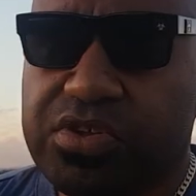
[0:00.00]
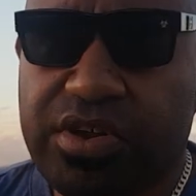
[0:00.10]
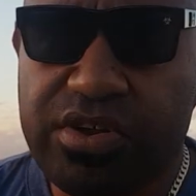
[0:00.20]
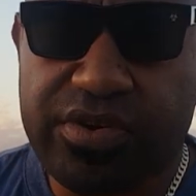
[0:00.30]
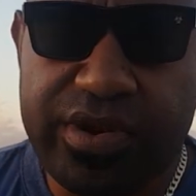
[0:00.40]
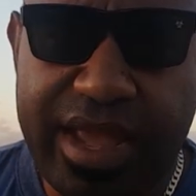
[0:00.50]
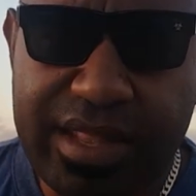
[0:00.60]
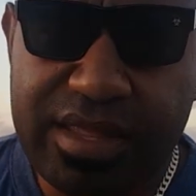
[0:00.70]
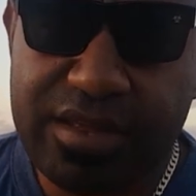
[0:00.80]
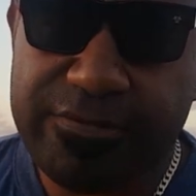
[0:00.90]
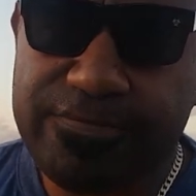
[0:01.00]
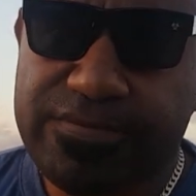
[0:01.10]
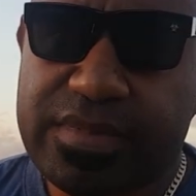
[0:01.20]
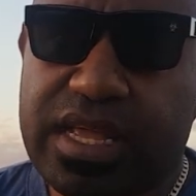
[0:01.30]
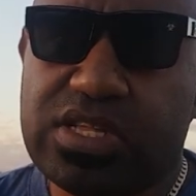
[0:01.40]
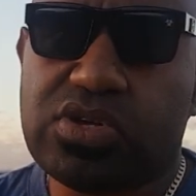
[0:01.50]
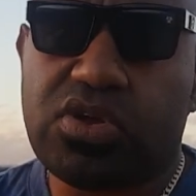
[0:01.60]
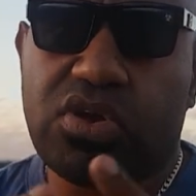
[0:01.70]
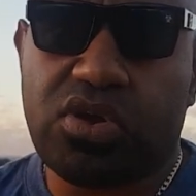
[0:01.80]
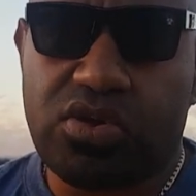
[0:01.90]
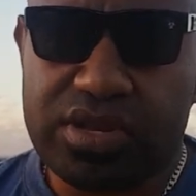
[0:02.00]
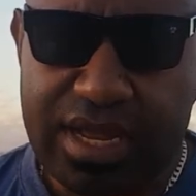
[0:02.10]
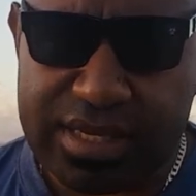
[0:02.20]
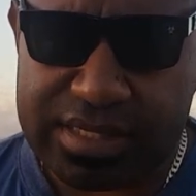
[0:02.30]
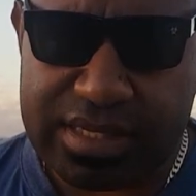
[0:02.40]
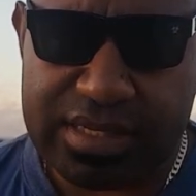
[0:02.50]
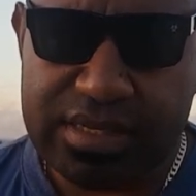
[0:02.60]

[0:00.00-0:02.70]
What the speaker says: you try to create, it's all gonna go to dust.